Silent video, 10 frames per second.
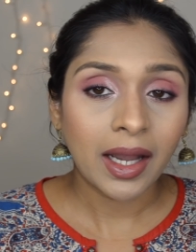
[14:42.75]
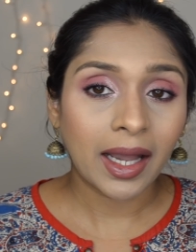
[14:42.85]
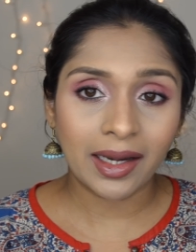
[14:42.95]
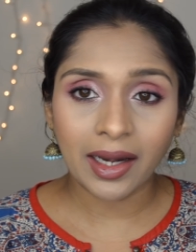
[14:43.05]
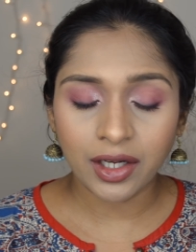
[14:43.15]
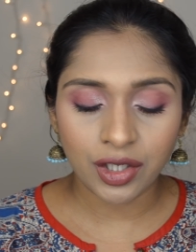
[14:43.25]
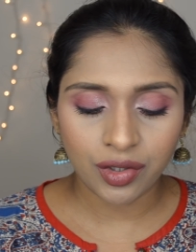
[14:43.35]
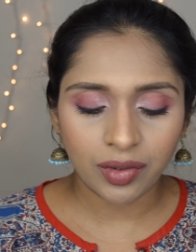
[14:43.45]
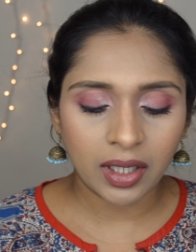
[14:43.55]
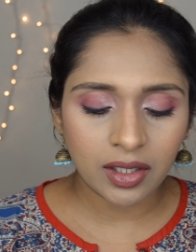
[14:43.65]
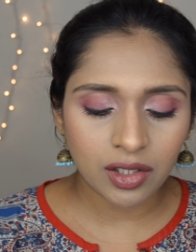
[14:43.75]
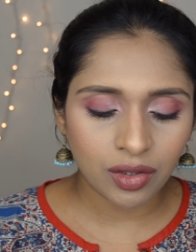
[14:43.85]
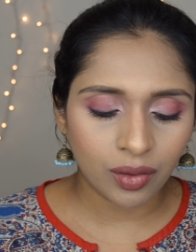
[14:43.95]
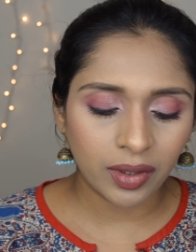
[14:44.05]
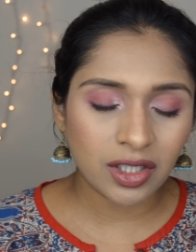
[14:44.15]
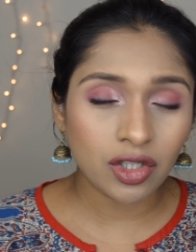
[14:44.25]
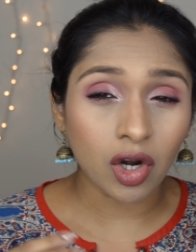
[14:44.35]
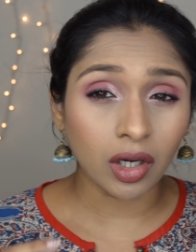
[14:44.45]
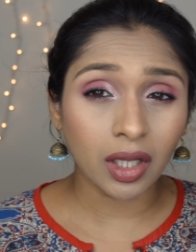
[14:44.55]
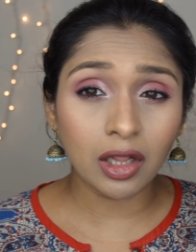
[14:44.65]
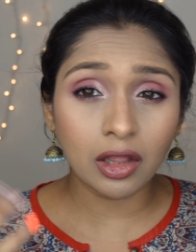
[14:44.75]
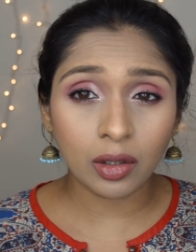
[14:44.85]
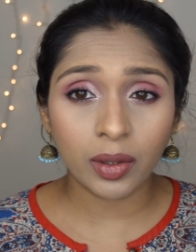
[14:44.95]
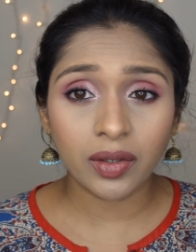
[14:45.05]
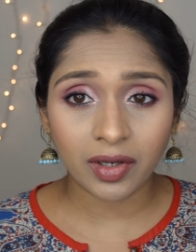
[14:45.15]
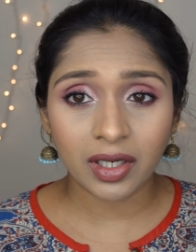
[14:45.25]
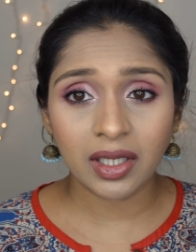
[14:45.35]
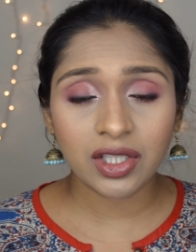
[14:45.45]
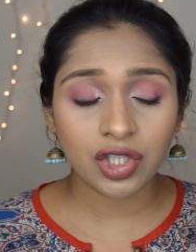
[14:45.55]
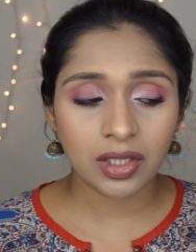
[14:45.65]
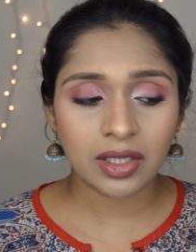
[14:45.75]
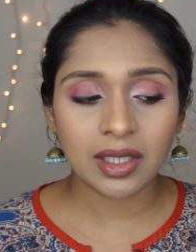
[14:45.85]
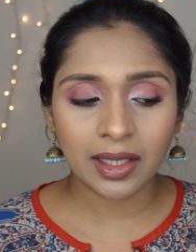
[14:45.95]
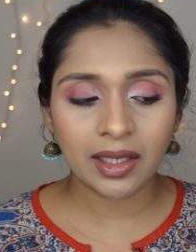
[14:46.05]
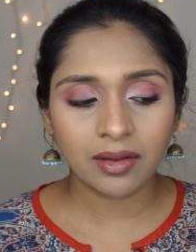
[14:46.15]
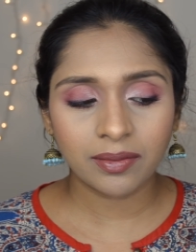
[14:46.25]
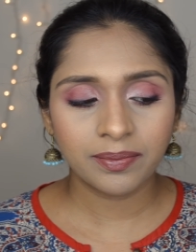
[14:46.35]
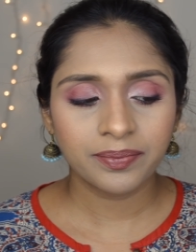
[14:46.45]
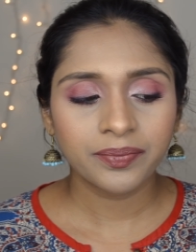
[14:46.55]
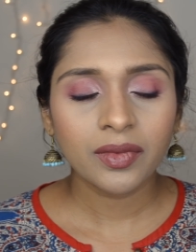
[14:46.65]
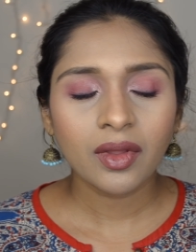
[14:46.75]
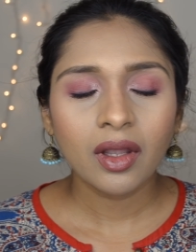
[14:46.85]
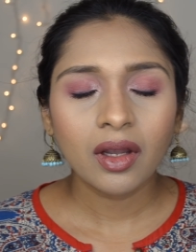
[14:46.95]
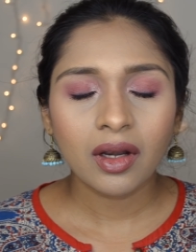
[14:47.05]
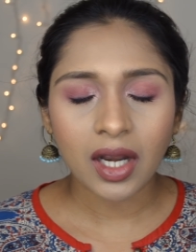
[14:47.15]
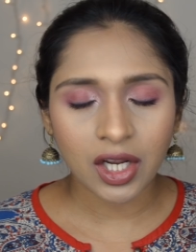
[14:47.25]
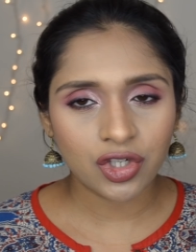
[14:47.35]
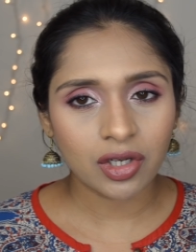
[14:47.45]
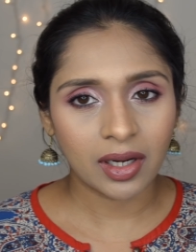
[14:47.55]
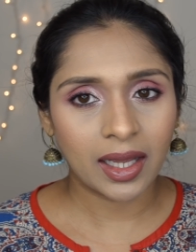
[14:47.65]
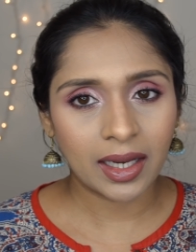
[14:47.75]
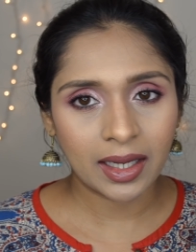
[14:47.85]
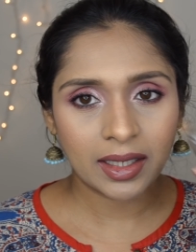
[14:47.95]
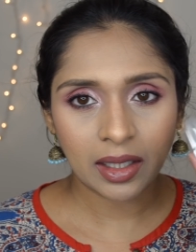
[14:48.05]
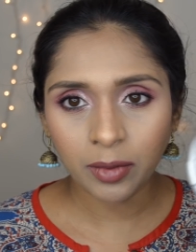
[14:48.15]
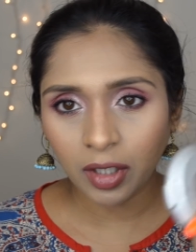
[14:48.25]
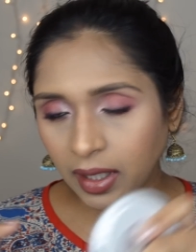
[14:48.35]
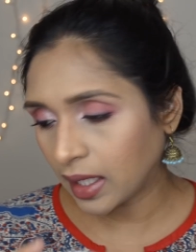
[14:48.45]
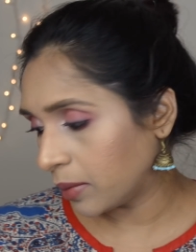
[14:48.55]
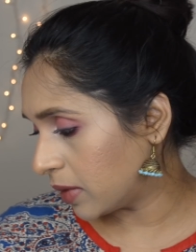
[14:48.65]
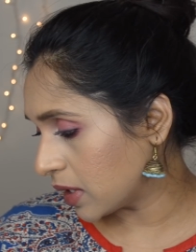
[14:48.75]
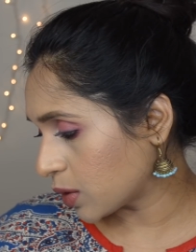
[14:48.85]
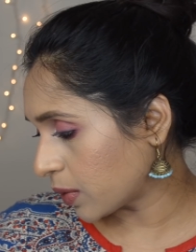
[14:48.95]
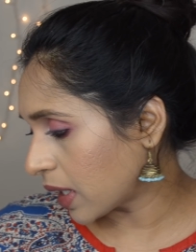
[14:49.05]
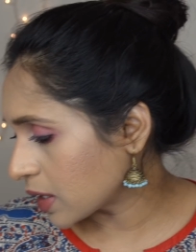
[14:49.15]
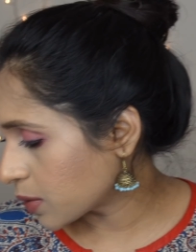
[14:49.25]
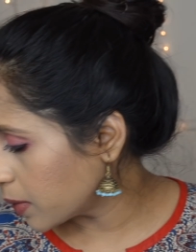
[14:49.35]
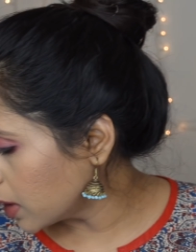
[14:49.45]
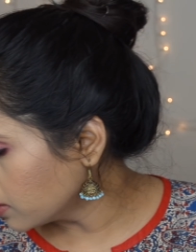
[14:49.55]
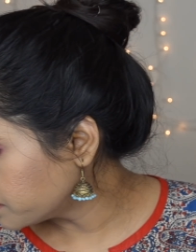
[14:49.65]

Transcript: highlight you need. So it's not a glowy one, it's just like a natural highlight. I'm gonna keep this one as well.